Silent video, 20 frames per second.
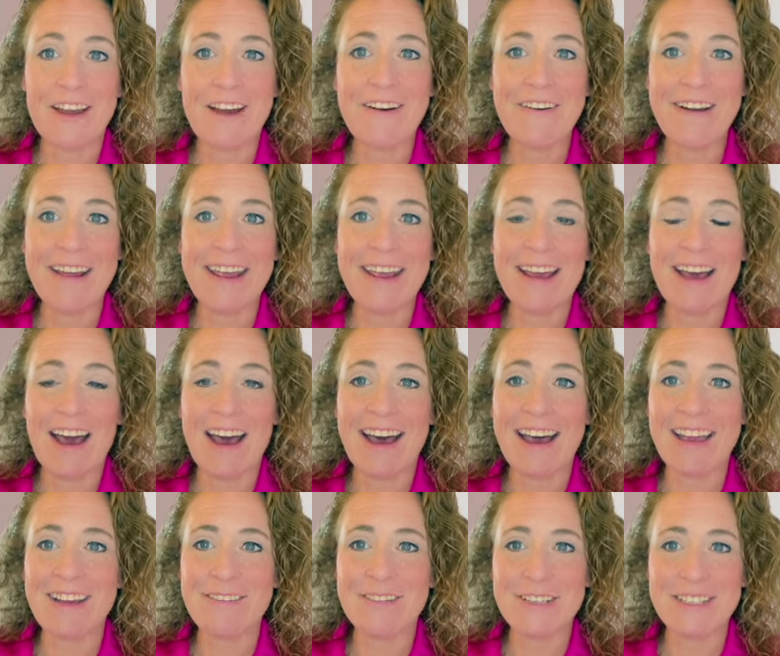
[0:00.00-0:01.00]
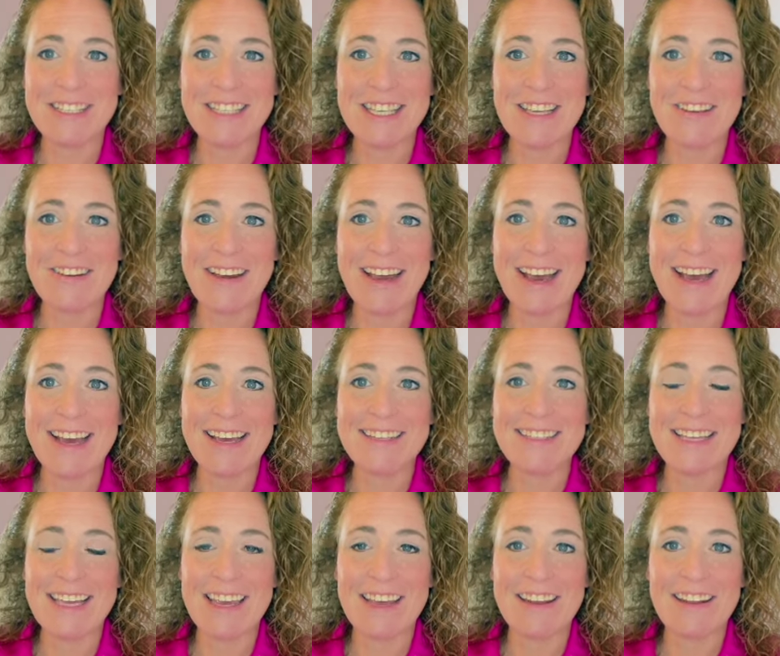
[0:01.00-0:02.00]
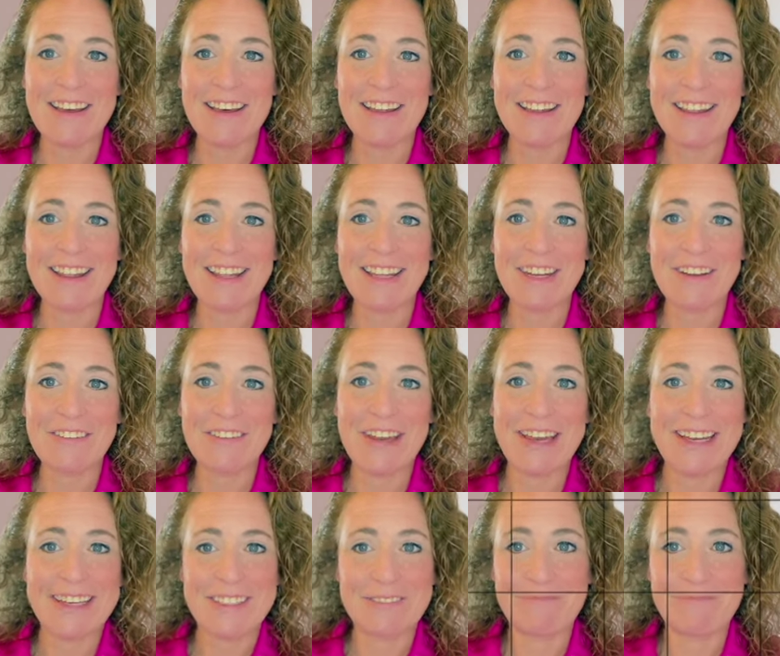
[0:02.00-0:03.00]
All right, I will see you guys in a little bit.